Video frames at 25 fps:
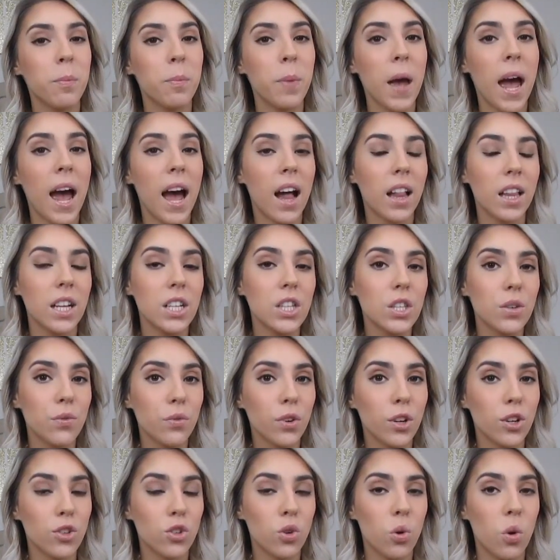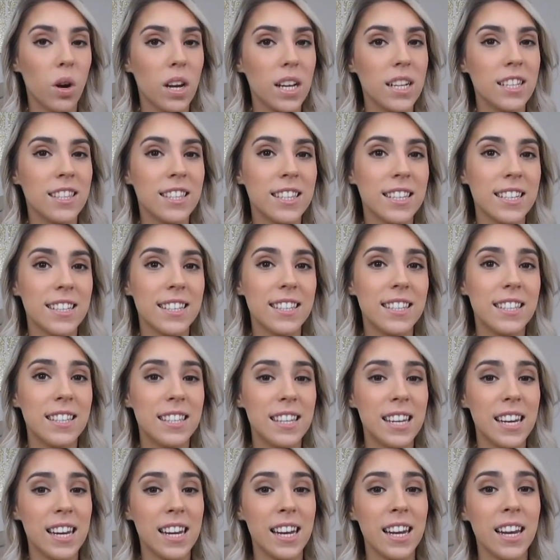palettes for
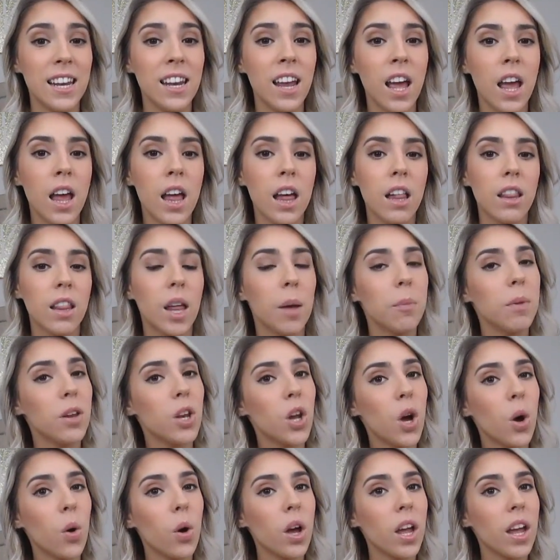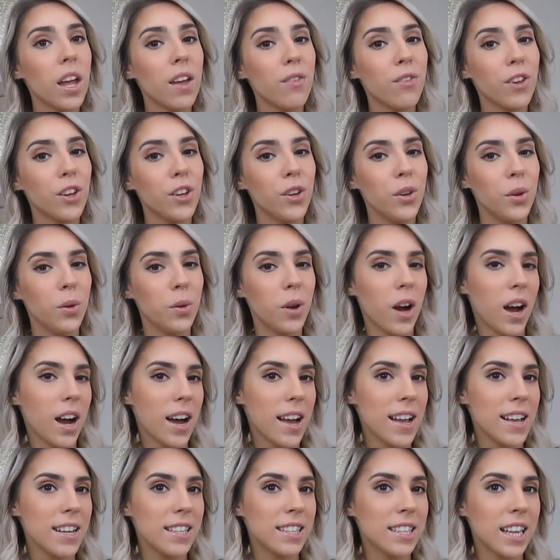2016. Let me know if you
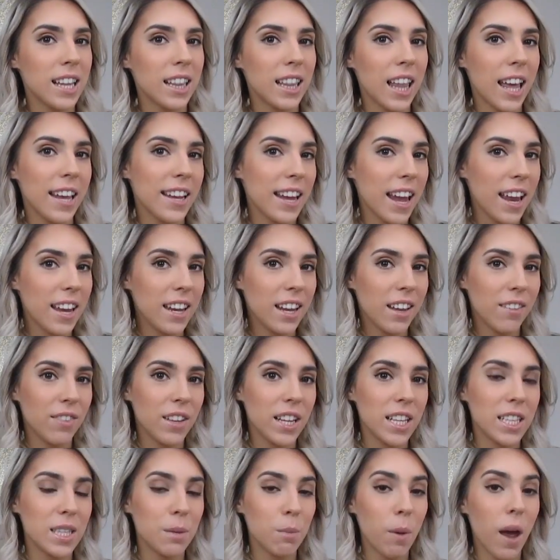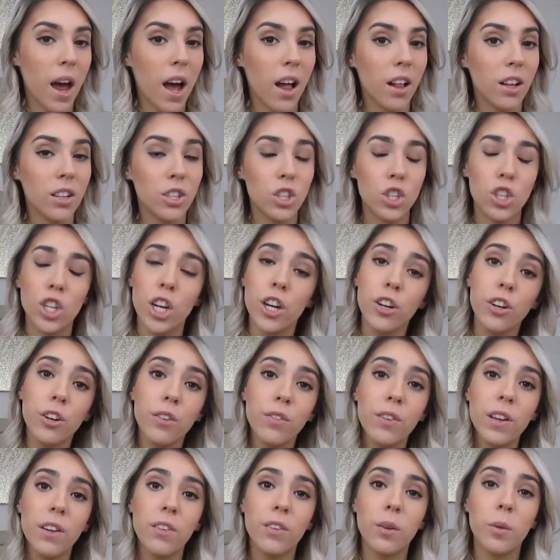guys like any of these palettes. Share
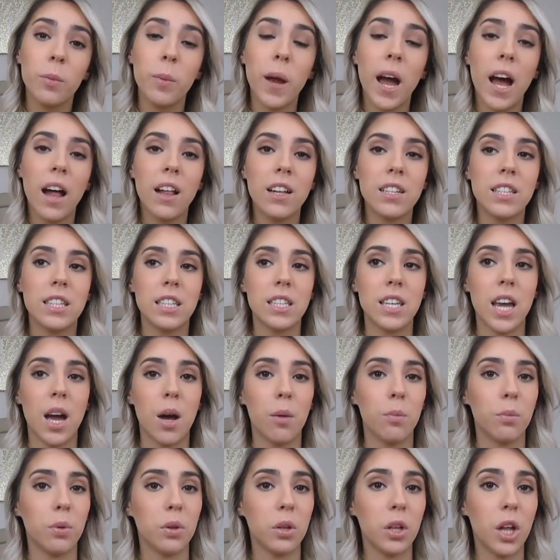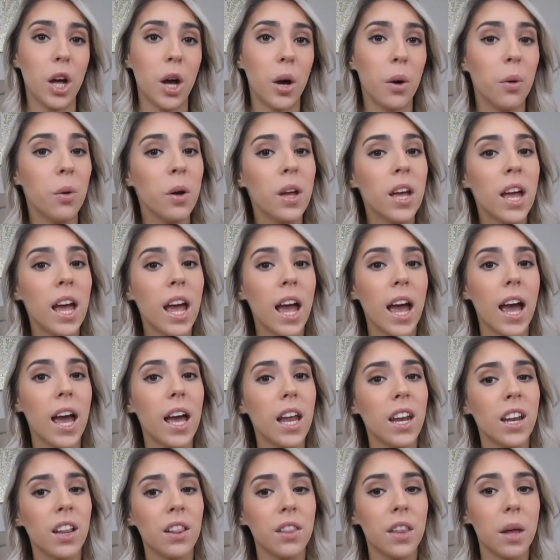your favorite palettes down below
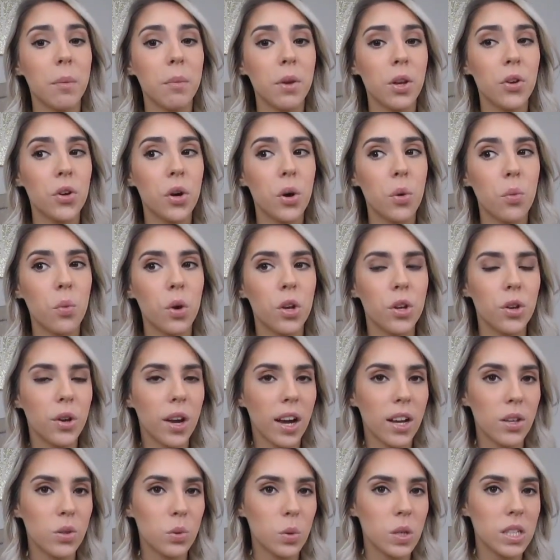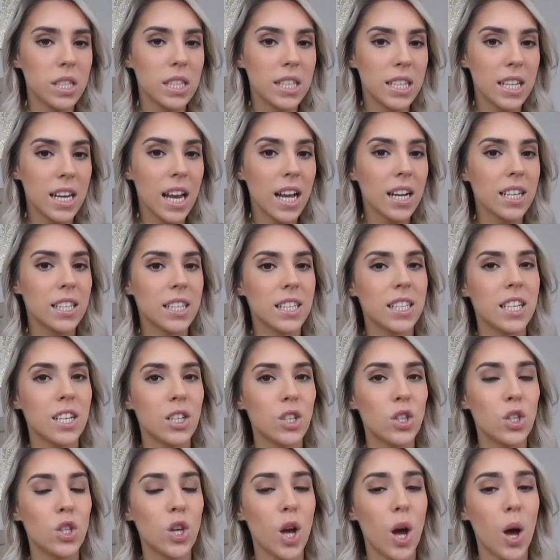and let me know what you guys want to see
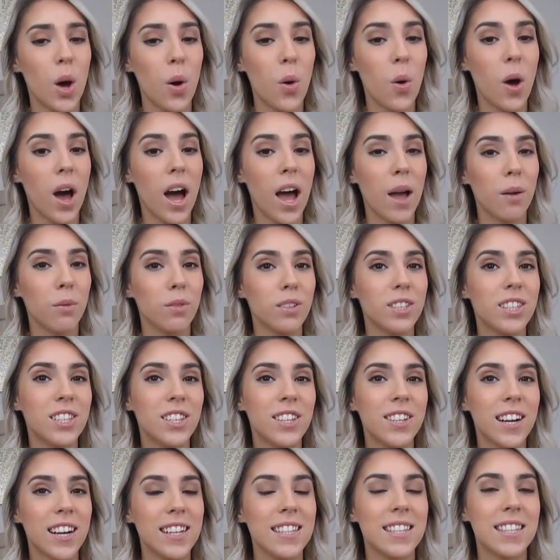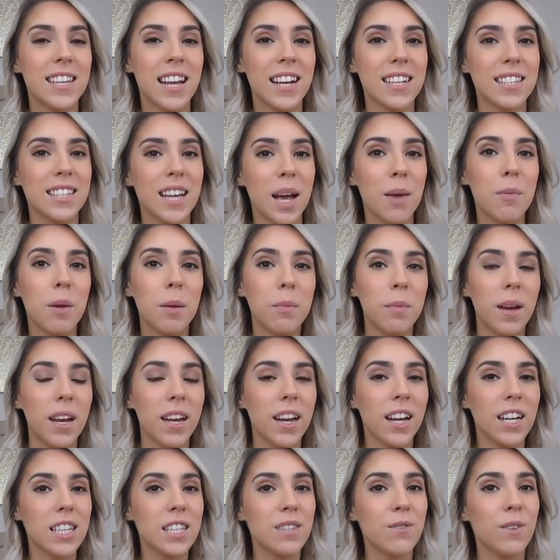next. So I will see you guys next time in my
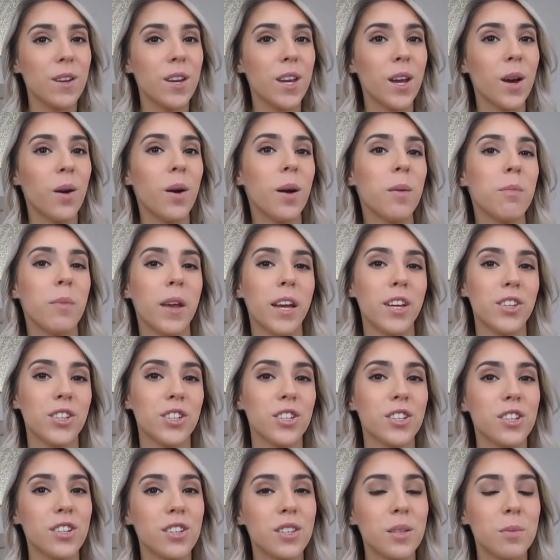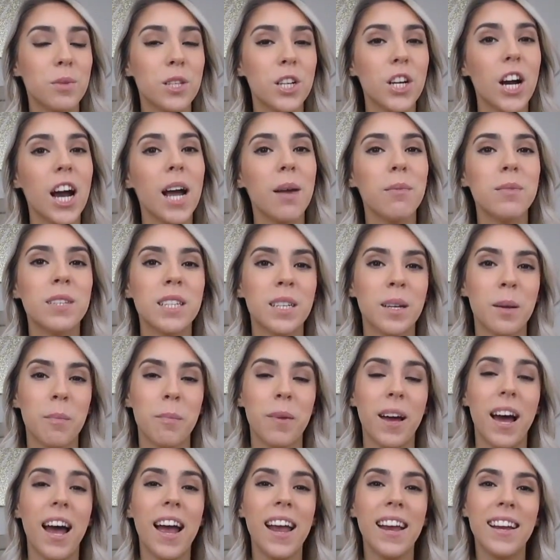next video, and make sure you're subscribed.
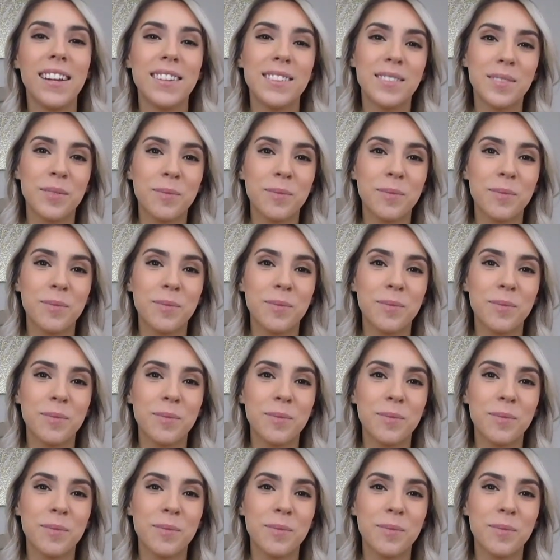Bye!